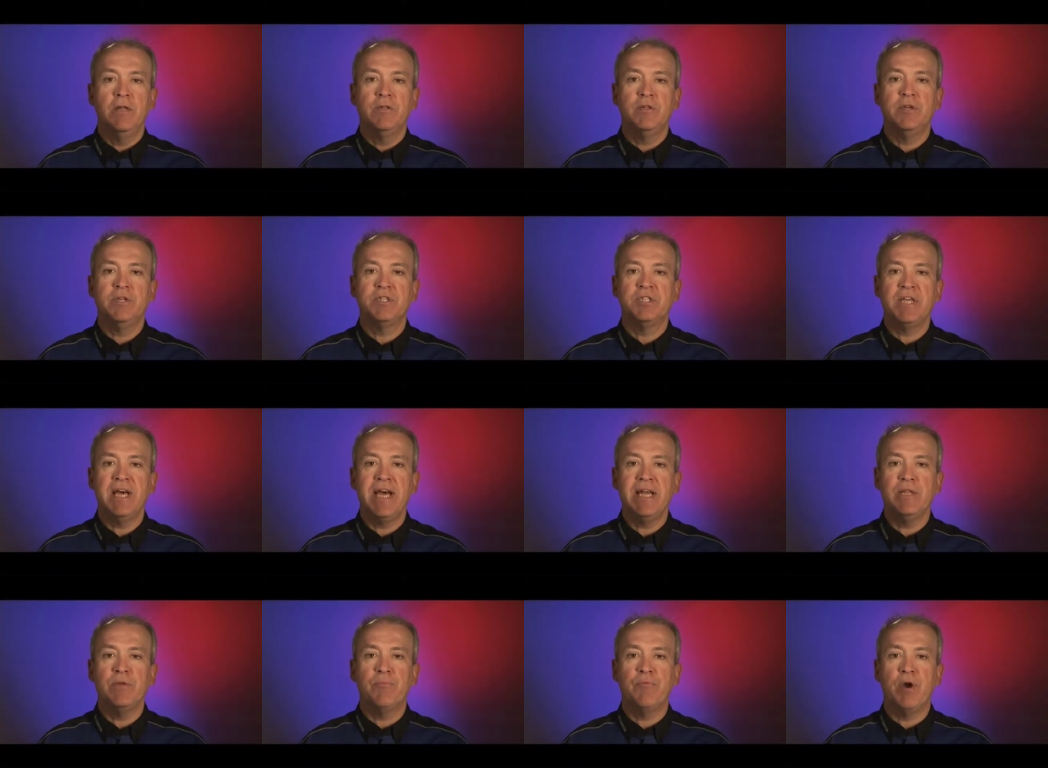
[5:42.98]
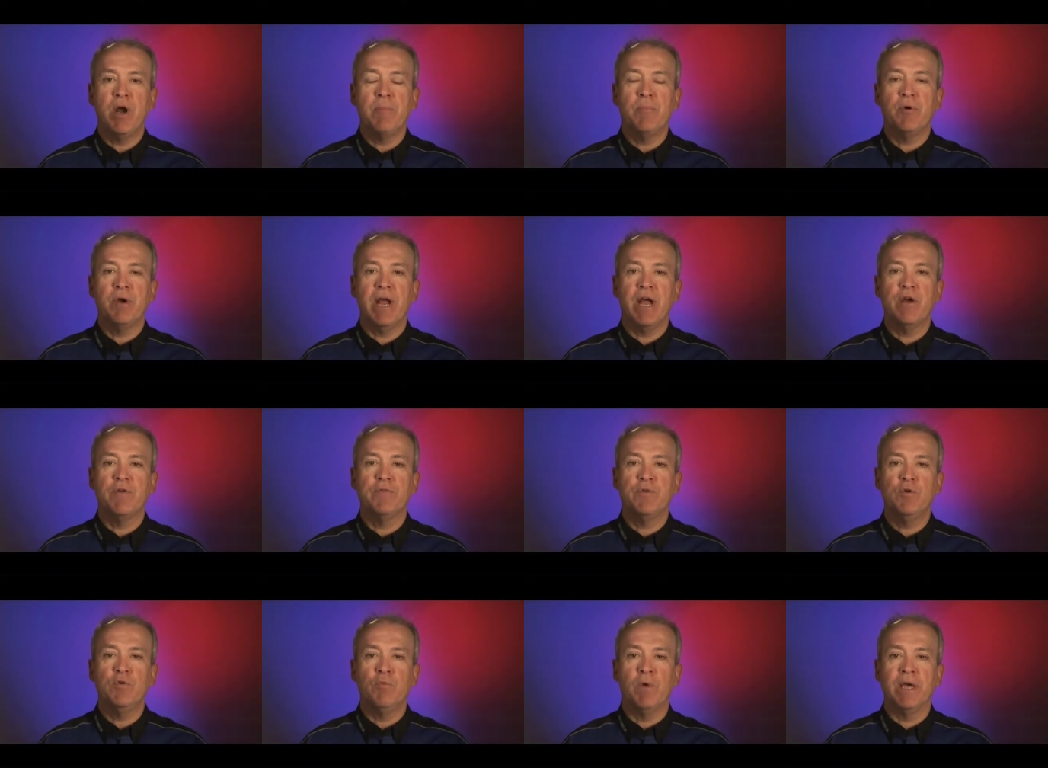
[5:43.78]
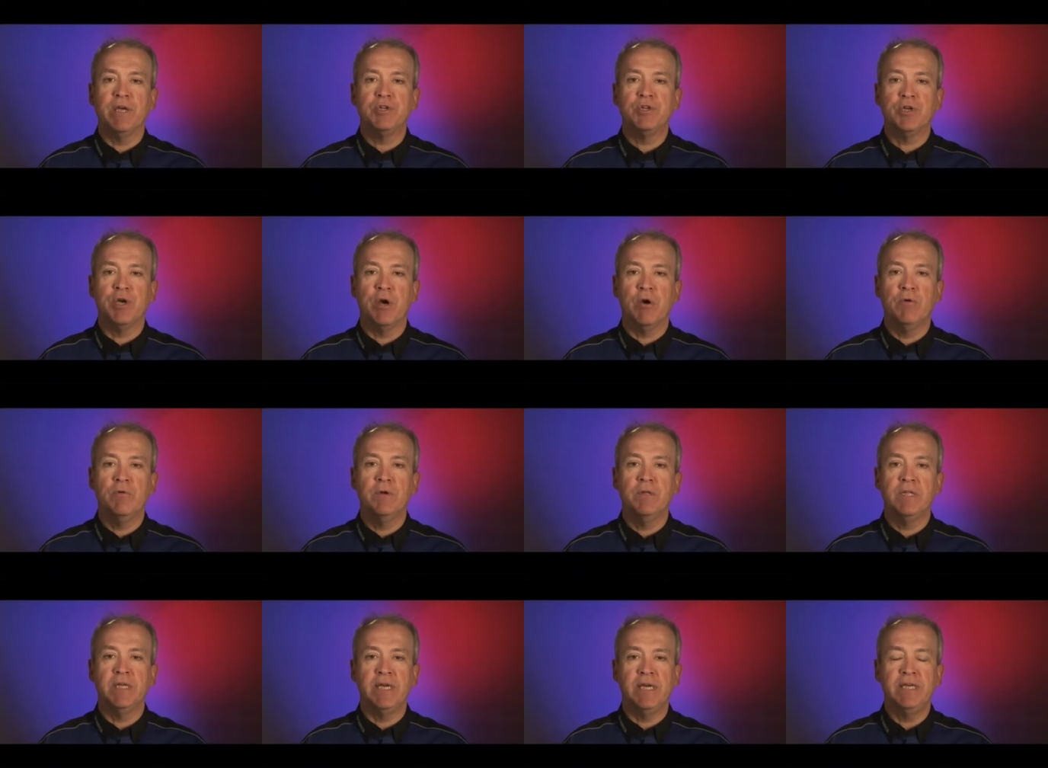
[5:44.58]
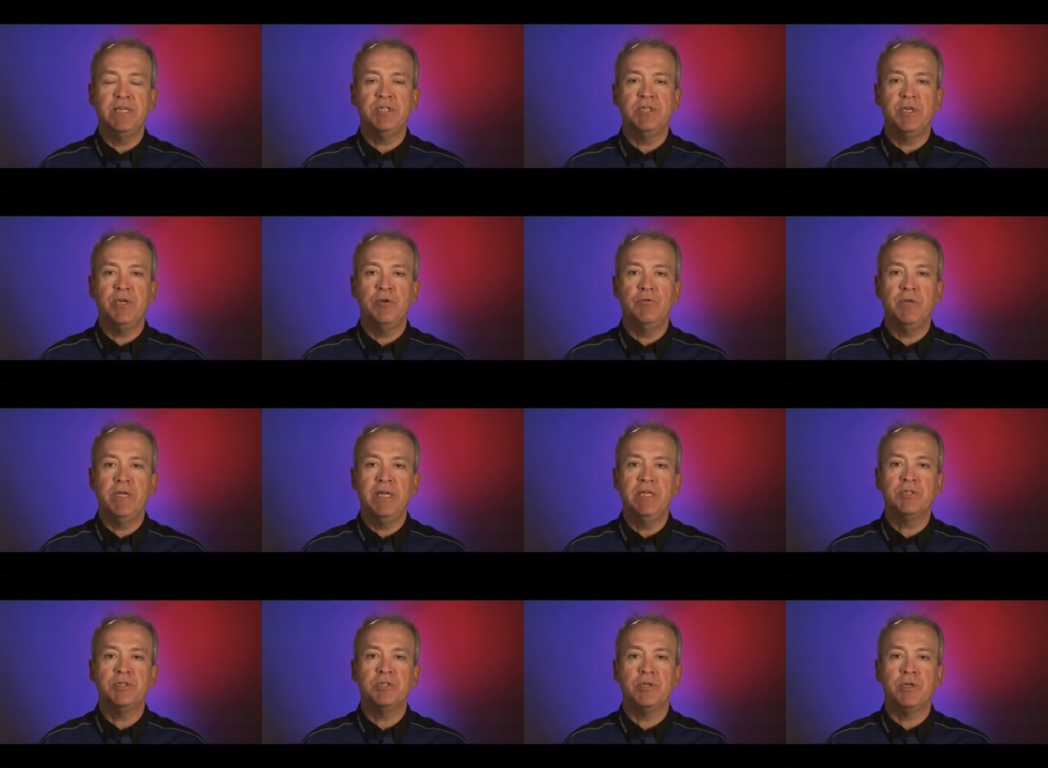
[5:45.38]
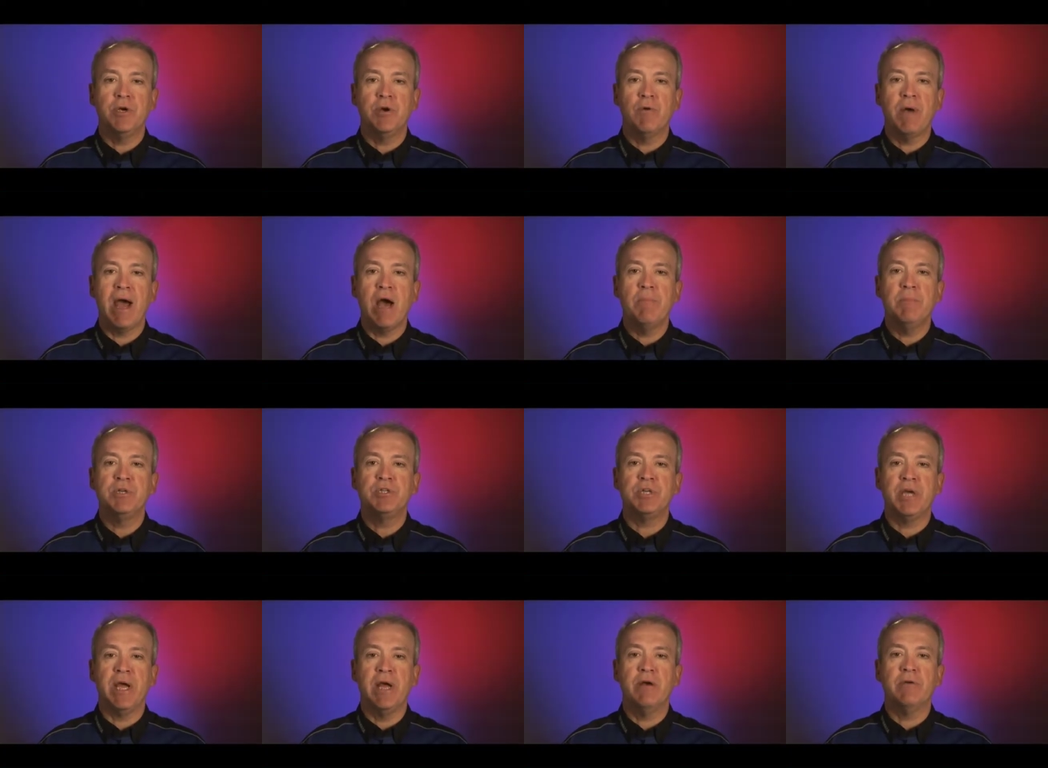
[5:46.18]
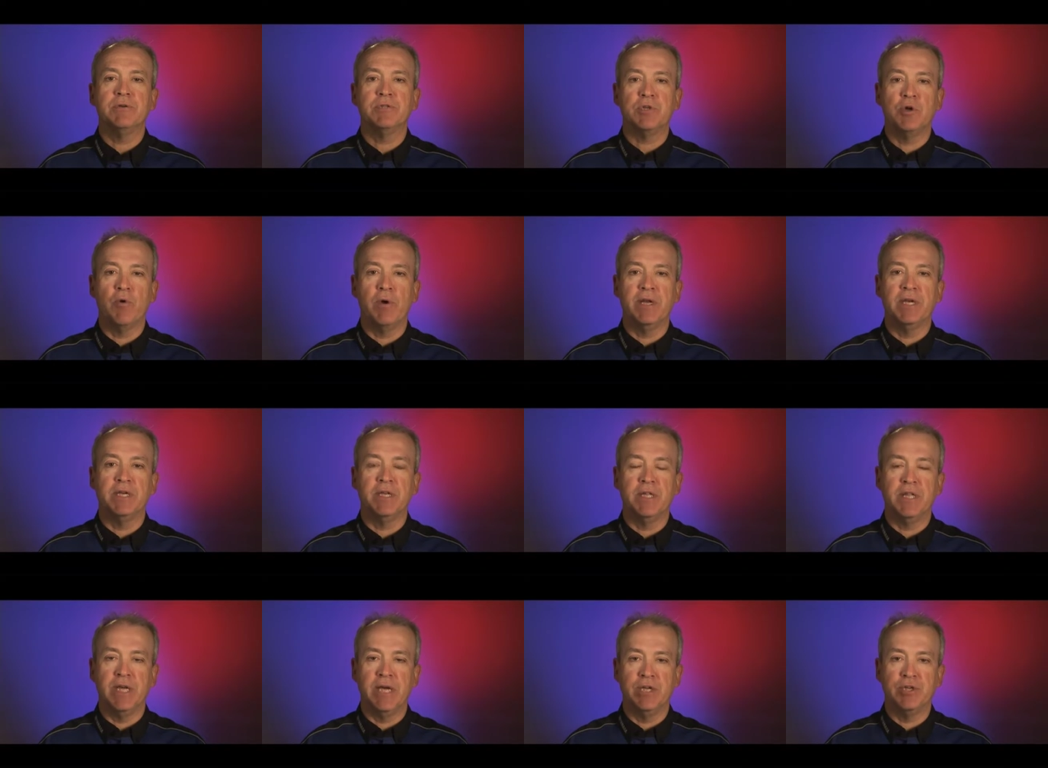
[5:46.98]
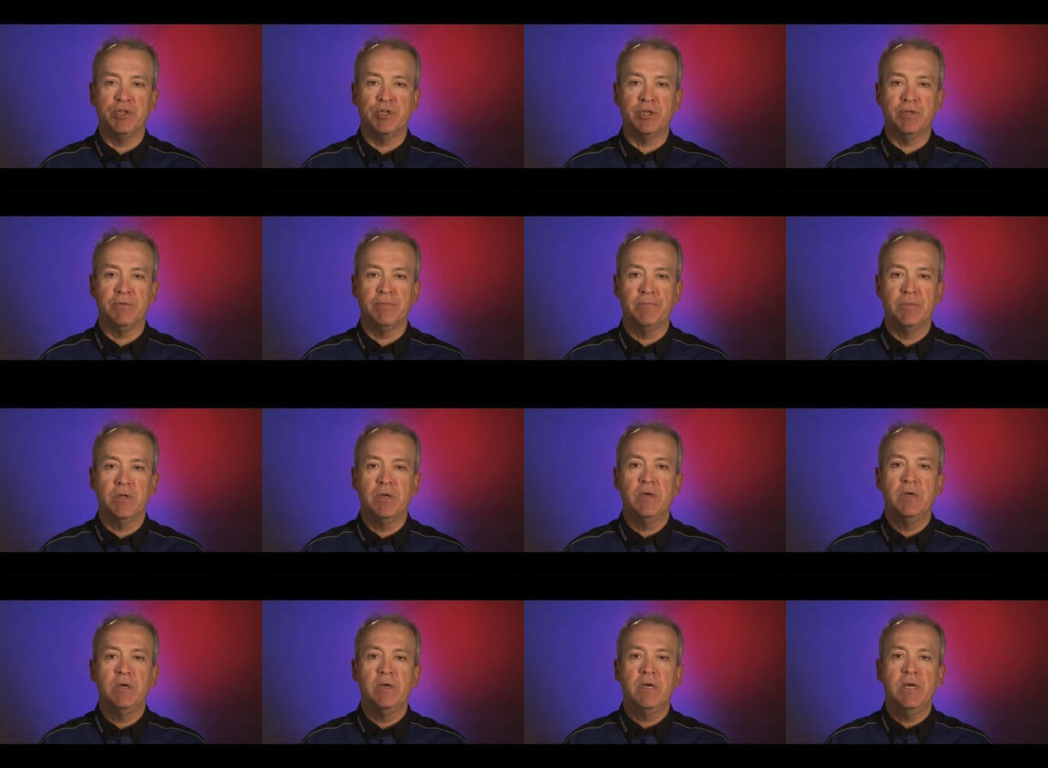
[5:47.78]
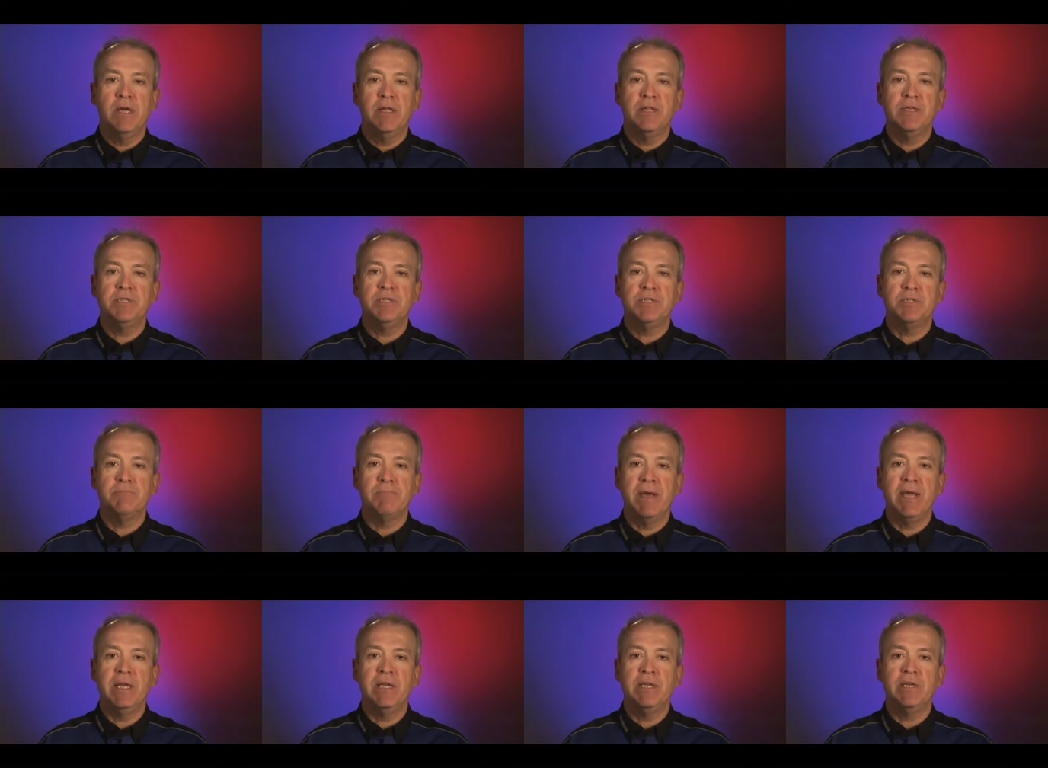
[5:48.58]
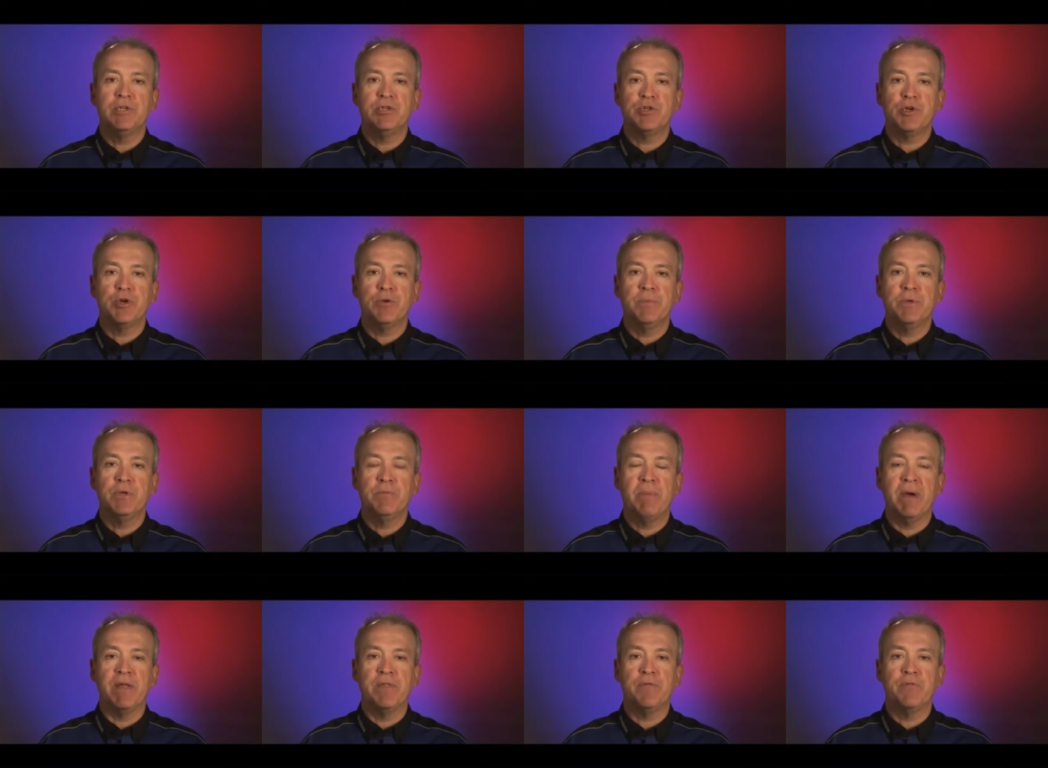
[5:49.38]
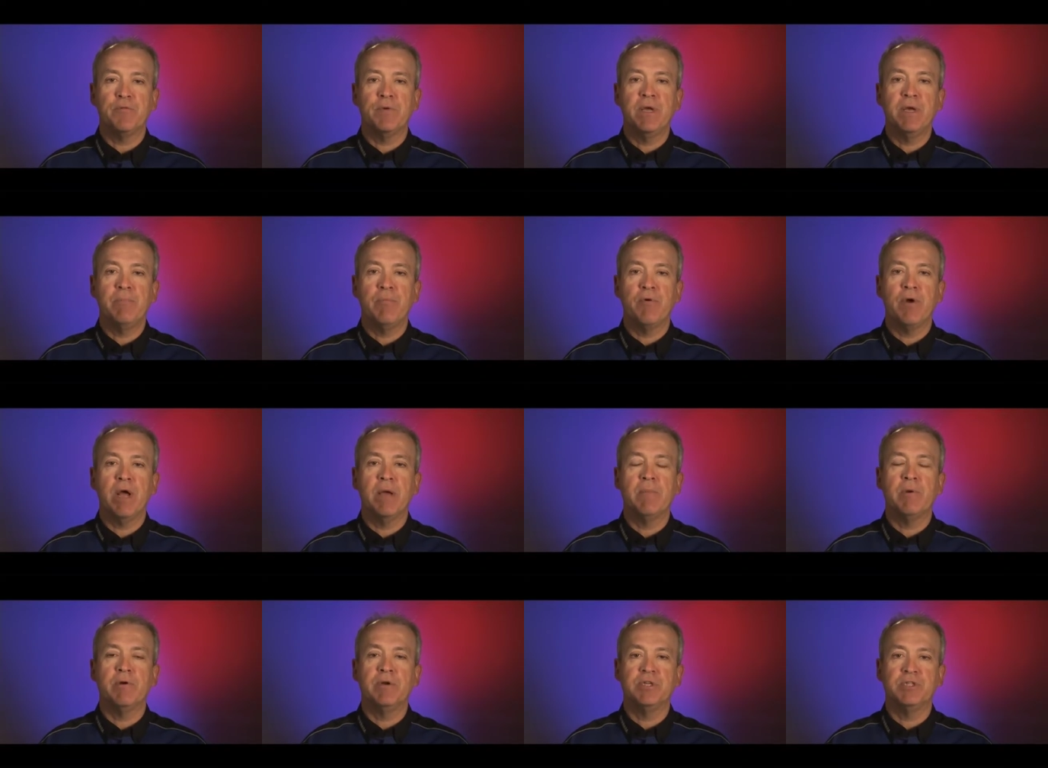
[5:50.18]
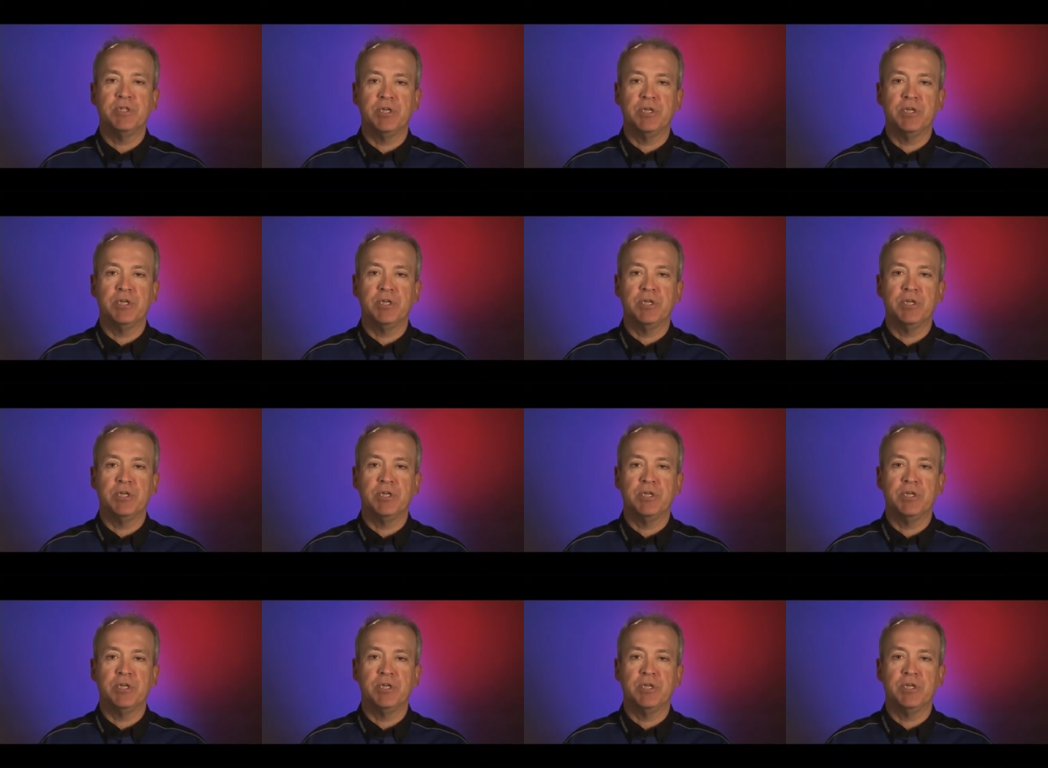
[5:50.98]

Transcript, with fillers: To decide the proper air-fuel ratio, the ECU needs to know how much air is going into the engine. This is mainly determined by three primary